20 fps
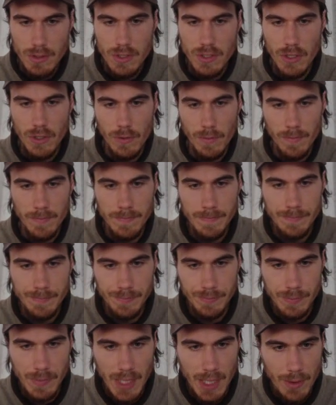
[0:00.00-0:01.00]
So,
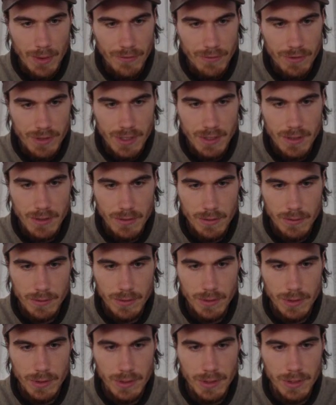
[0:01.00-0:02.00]
however, it is
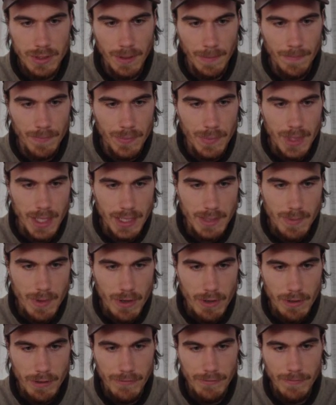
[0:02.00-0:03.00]
next
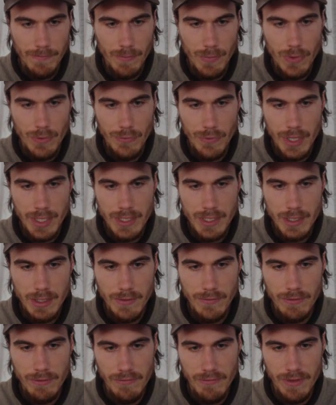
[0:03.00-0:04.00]
paragraph. The
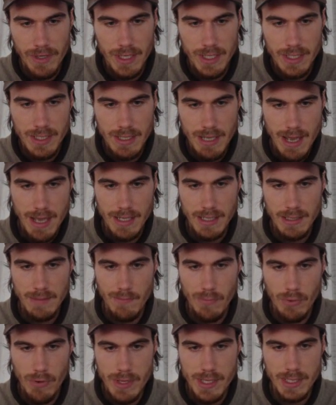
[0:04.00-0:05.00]
writer of the first
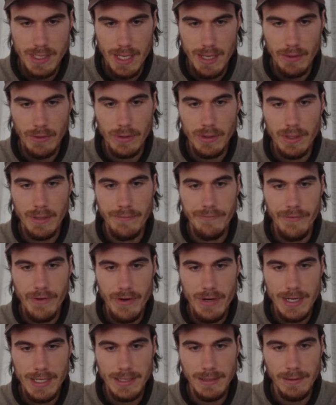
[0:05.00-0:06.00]
text points out that
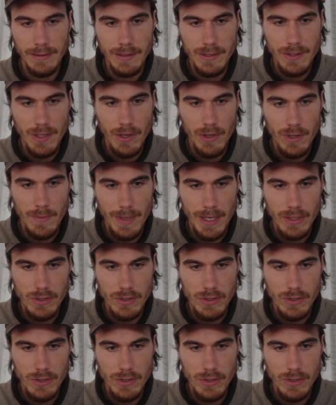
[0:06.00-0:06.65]
very little is known